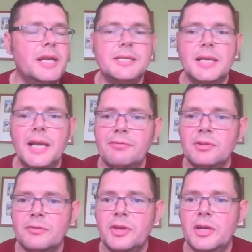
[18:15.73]
genetic
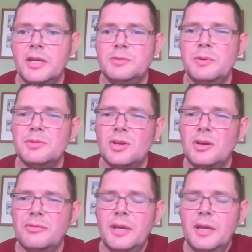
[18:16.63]
level of the herd, we were
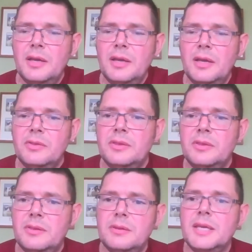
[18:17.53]

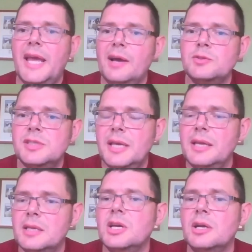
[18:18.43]
the cows were
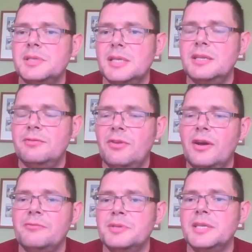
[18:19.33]
sitting in the top
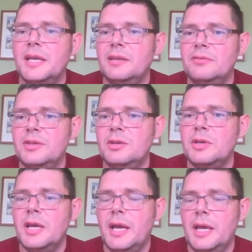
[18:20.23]
65% of
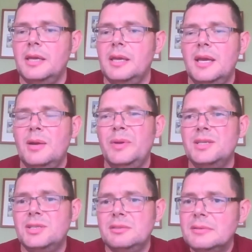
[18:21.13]
the UK,
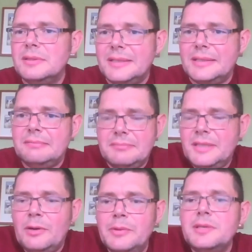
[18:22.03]
which, you
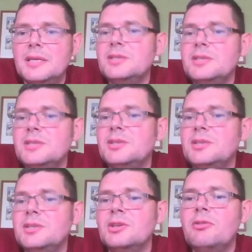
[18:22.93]
know, isn't a
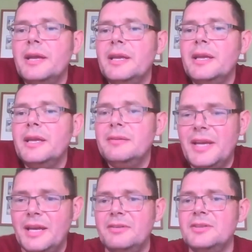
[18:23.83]
great figure,
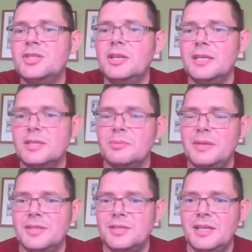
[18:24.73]
and certainly something
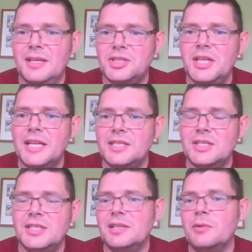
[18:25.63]
as a
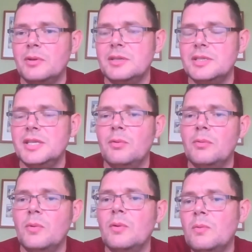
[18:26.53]
geneticist, I wanted to see
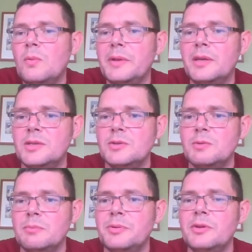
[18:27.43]
what we
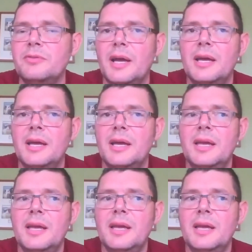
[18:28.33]
could do to improve that.